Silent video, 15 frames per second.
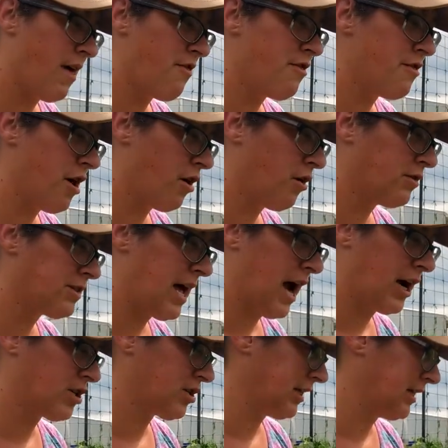and those
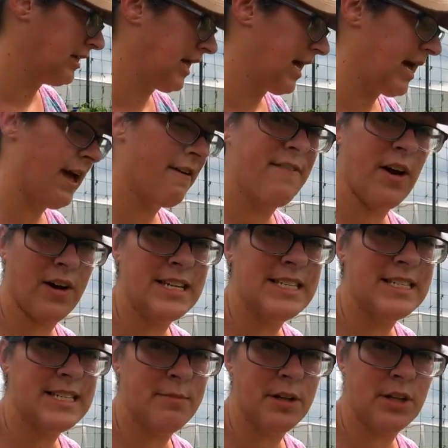actually lay a very
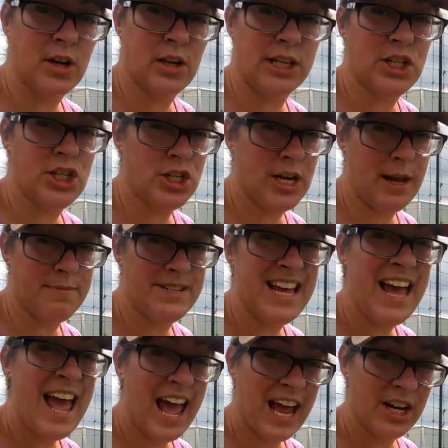similar similarly shaped
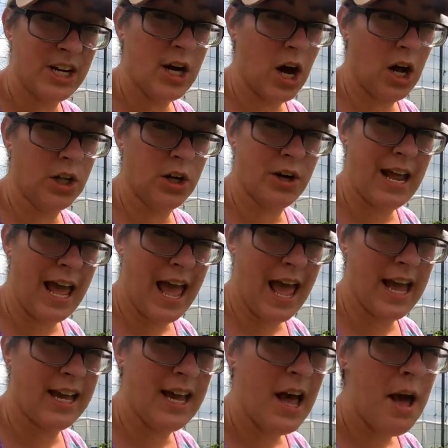and colored
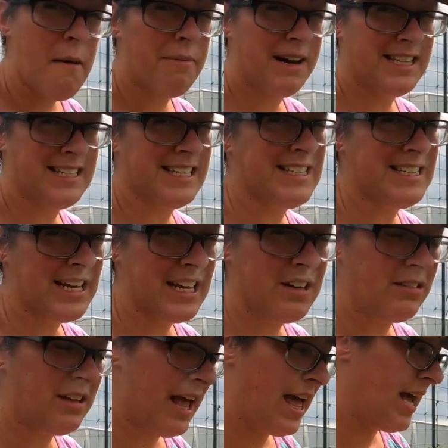egg, but it's a single